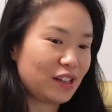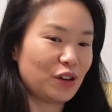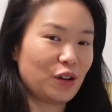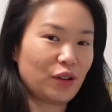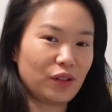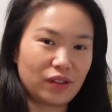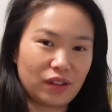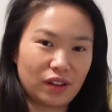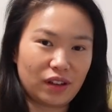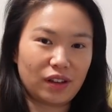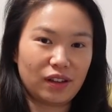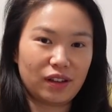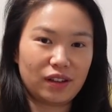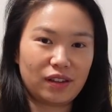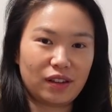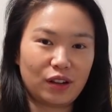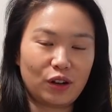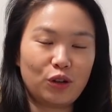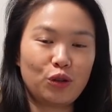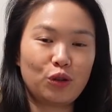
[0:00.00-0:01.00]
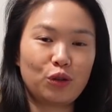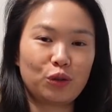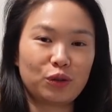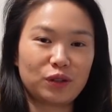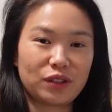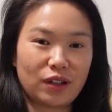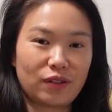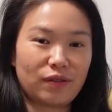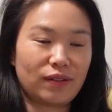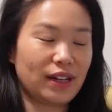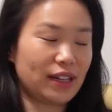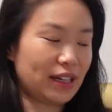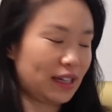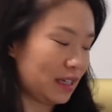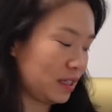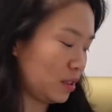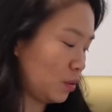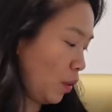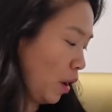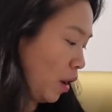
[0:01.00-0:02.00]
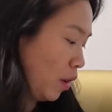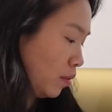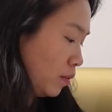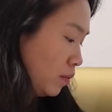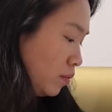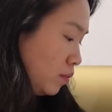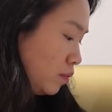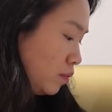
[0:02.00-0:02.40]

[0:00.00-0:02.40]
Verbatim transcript: you know, the, the noodles are ready as well.